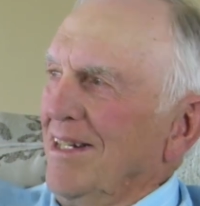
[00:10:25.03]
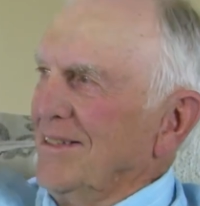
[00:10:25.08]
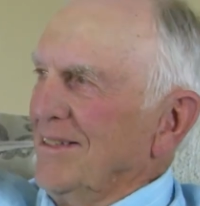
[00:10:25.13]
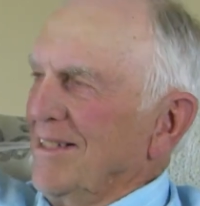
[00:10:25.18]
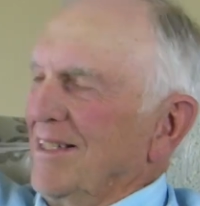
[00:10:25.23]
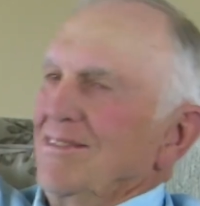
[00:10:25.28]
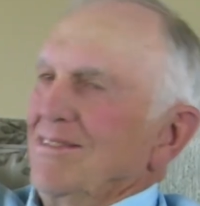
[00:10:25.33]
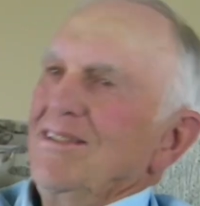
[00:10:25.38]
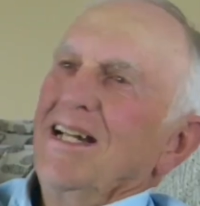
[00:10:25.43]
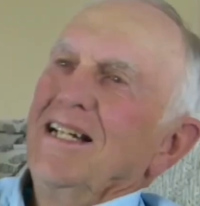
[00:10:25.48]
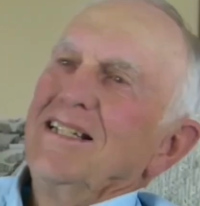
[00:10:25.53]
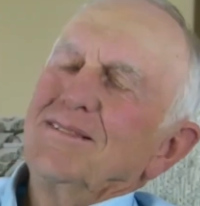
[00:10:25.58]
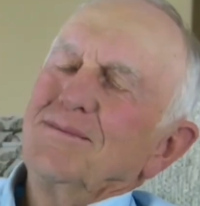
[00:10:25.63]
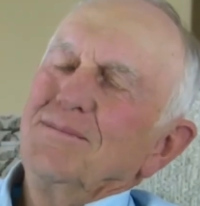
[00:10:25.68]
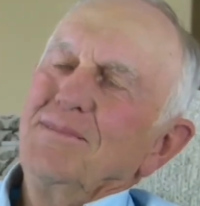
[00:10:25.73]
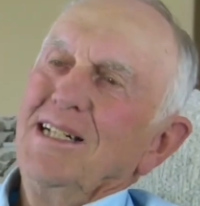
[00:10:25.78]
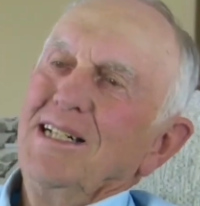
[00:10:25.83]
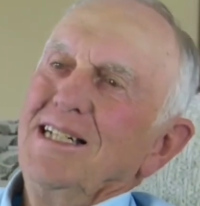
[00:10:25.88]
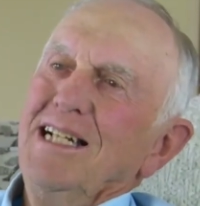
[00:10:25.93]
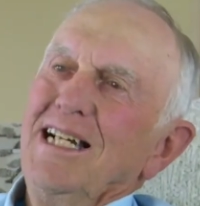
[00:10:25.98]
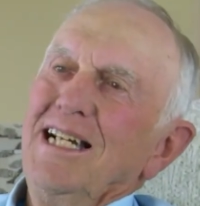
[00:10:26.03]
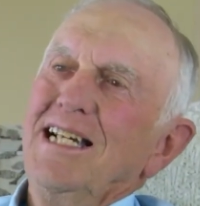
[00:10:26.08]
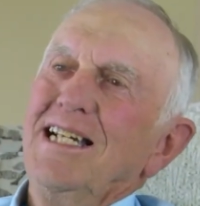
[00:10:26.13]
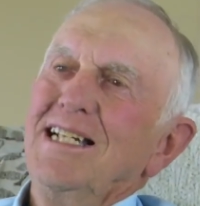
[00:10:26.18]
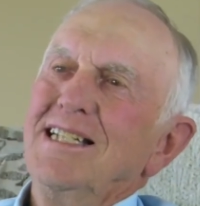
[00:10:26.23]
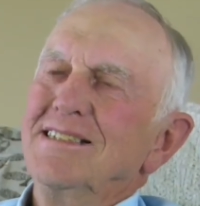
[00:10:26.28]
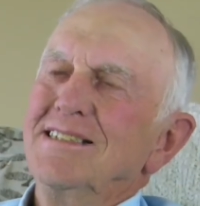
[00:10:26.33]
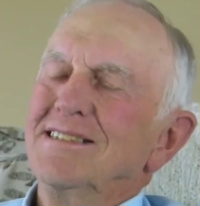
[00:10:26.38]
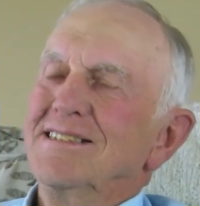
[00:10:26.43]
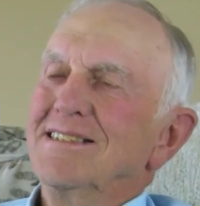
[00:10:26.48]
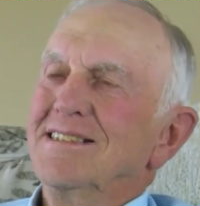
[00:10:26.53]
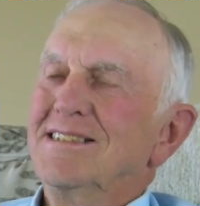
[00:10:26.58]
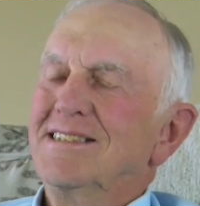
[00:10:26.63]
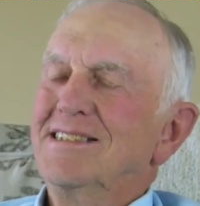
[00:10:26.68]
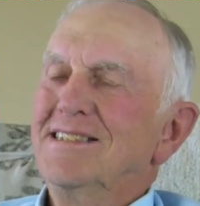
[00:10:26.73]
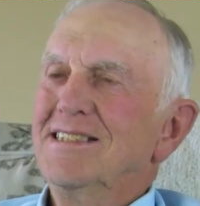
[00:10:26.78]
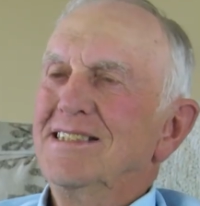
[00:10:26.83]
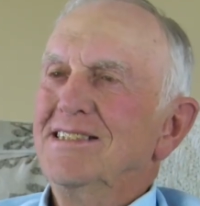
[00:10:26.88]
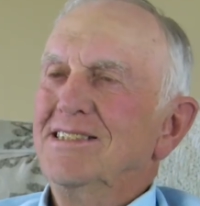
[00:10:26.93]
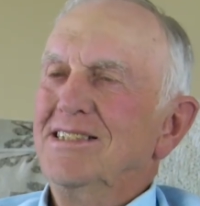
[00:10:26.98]
I raised my
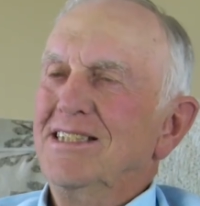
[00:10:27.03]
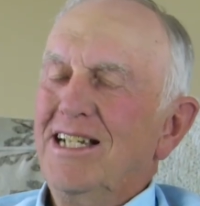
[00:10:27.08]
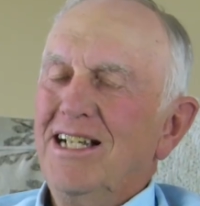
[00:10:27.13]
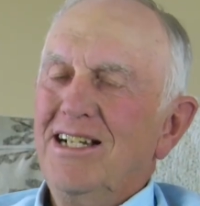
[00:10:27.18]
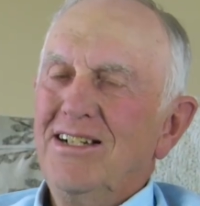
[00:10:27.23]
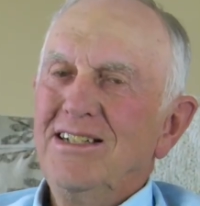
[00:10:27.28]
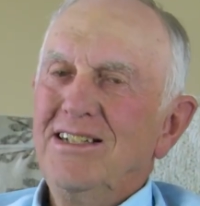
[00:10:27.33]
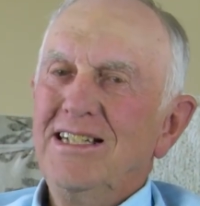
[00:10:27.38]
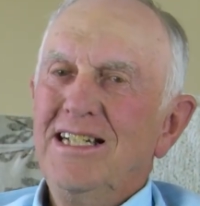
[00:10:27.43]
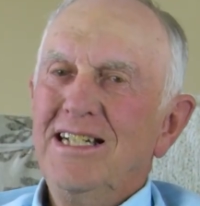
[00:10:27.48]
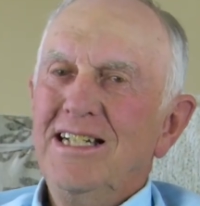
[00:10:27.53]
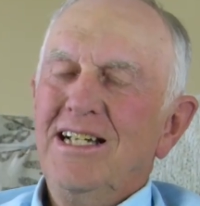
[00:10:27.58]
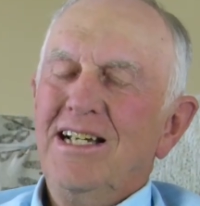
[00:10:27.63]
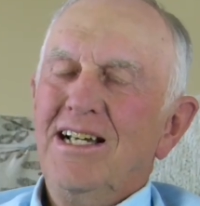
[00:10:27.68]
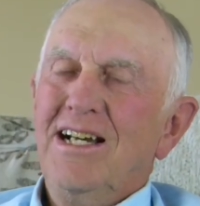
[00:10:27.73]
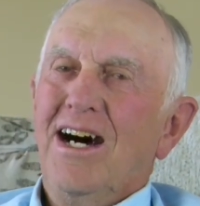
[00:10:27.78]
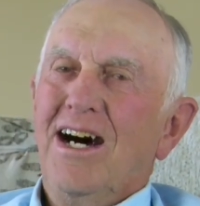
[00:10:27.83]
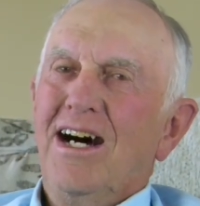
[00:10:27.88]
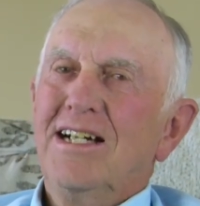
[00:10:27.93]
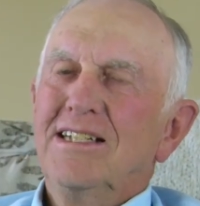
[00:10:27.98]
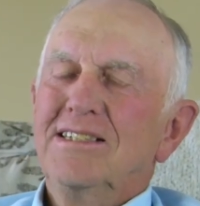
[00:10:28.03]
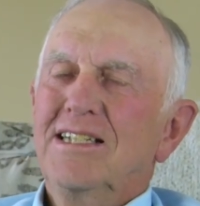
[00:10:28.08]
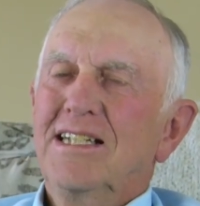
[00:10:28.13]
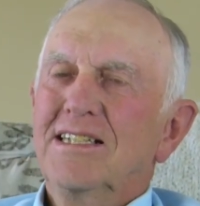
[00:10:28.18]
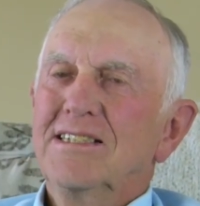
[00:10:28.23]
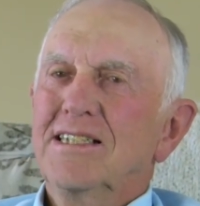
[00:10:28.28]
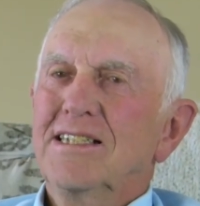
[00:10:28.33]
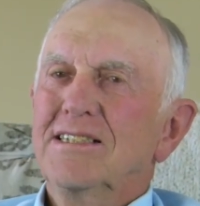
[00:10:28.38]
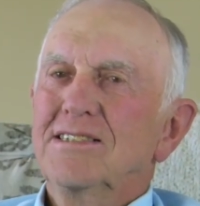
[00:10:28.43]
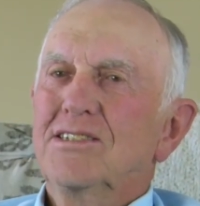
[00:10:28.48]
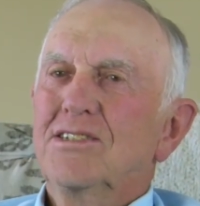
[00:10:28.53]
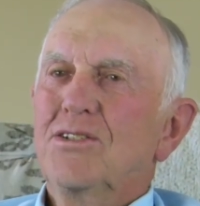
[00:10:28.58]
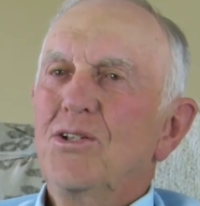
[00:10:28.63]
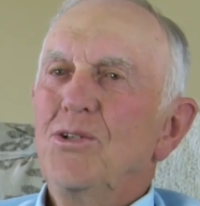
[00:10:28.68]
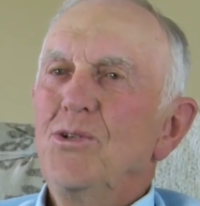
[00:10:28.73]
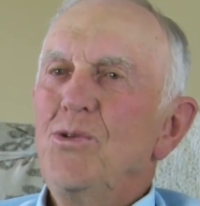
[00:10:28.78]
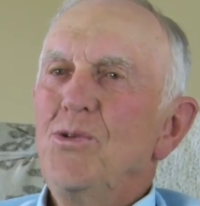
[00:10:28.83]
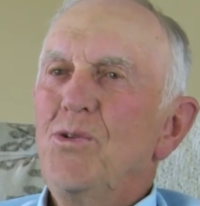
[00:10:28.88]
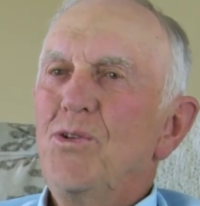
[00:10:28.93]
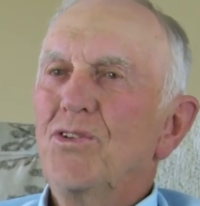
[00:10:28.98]
hands, Jerry. I said, it's
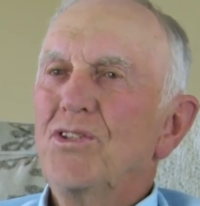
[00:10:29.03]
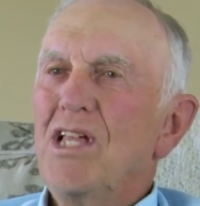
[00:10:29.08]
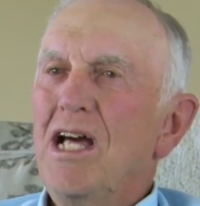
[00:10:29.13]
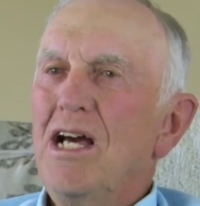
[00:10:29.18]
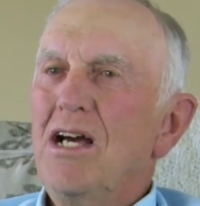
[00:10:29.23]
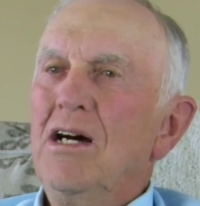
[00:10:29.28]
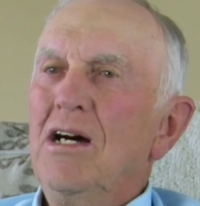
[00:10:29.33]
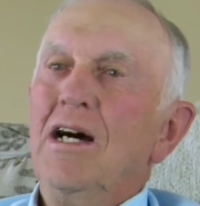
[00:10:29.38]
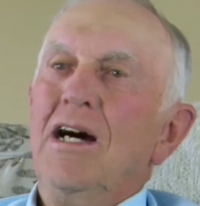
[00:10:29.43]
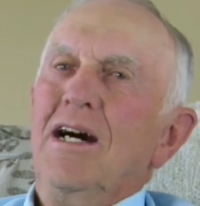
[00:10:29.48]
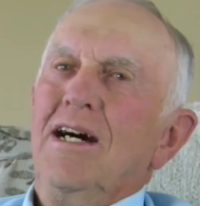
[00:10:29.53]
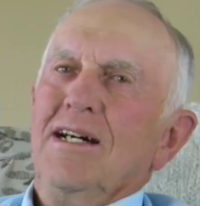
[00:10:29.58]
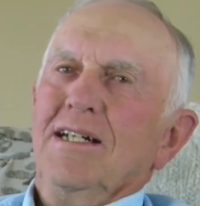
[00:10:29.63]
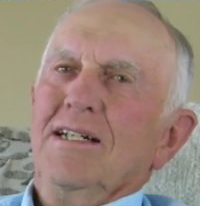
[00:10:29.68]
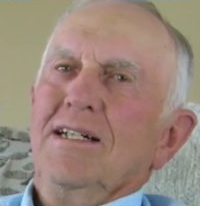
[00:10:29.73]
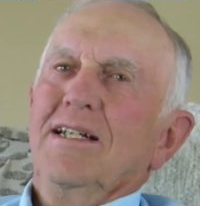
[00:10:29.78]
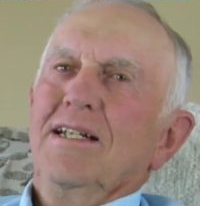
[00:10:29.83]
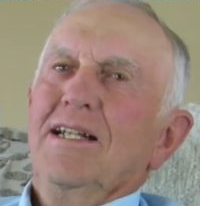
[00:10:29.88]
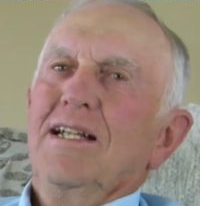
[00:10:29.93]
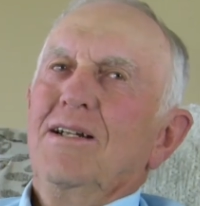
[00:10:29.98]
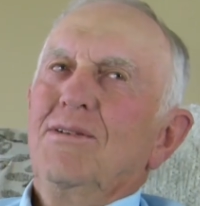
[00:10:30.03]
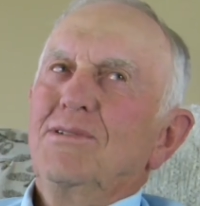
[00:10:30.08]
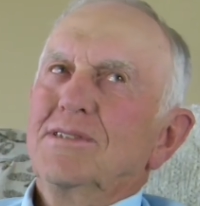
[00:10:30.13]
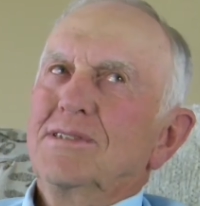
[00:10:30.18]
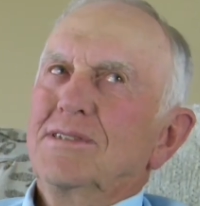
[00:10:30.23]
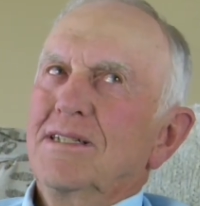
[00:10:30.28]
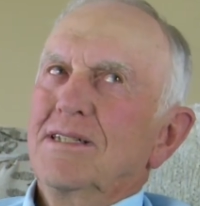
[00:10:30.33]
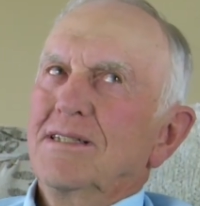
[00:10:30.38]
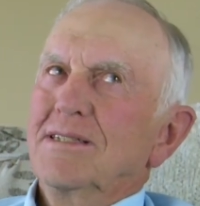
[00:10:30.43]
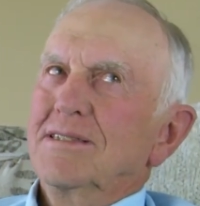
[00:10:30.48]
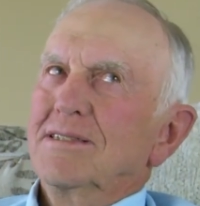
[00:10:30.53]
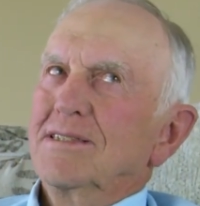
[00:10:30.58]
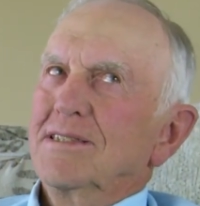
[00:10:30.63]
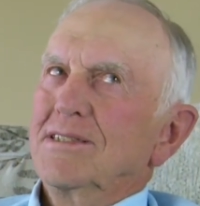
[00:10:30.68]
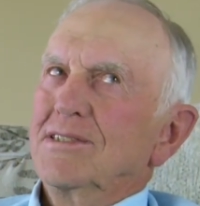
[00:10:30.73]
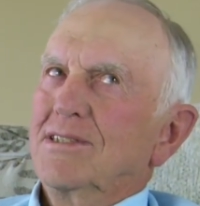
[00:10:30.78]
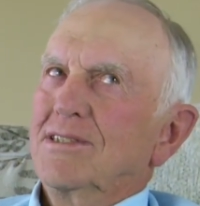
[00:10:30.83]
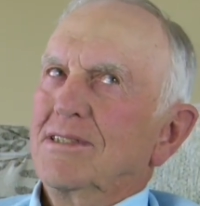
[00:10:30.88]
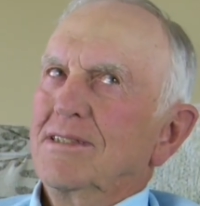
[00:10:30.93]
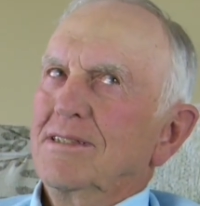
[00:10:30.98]
2,000, and I
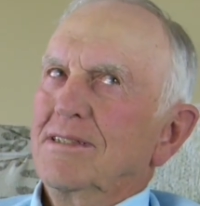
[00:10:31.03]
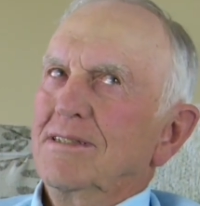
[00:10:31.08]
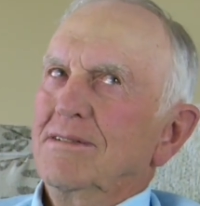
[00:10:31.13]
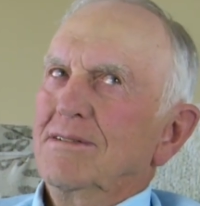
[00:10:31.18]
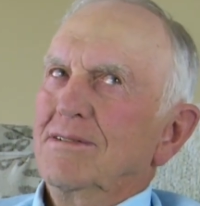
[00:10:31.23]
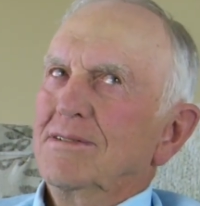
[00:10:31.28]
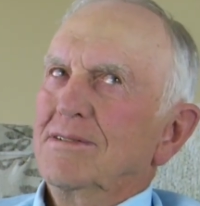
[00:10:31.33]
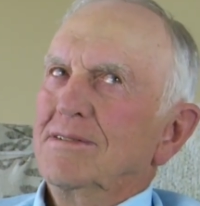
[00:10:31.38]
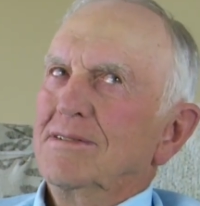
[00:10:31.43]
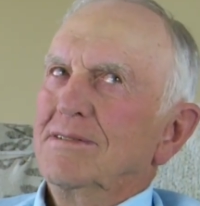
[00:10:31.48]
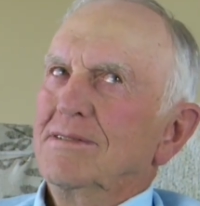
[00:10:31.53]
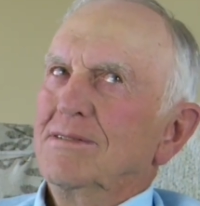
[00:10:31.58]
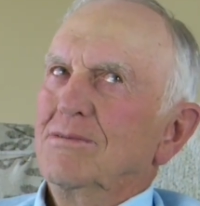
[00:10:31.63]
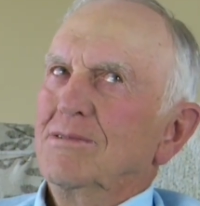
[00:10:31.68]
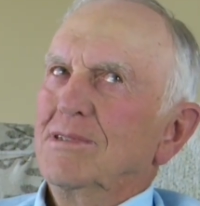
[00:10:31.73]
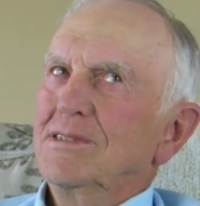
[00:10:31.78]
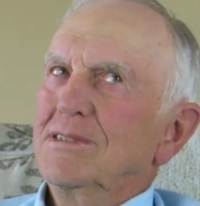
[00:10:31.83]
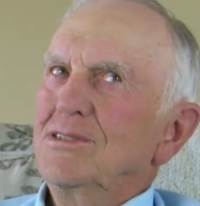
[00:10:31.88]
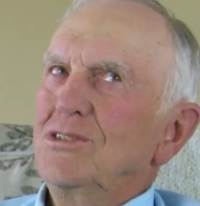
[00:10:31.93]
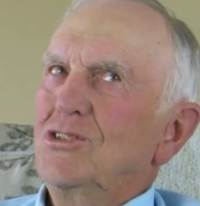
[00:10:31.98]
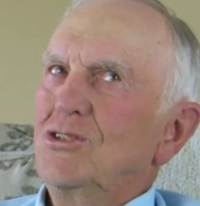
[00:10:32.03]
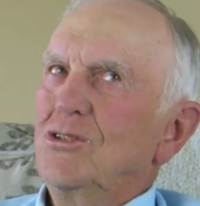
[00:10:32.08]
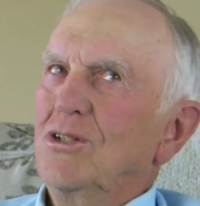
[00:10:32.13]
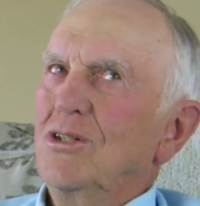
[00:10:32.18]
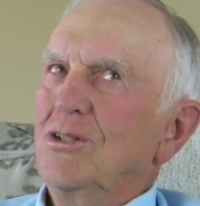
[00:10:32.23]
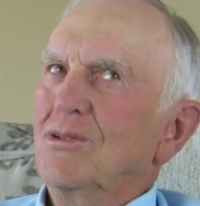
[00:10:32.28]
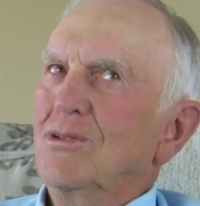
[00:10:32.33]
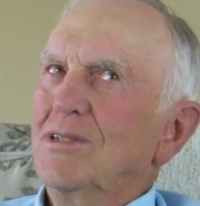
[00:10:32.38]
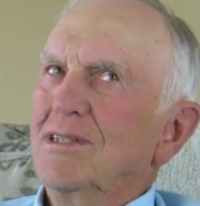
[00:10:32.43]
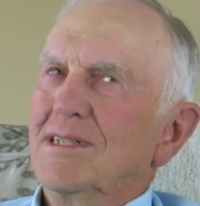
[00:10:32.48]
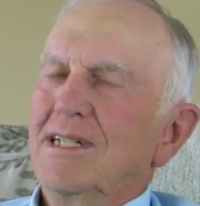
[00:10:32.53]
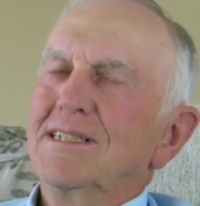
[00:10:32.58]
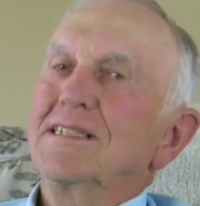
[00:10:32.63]
wasn't sure.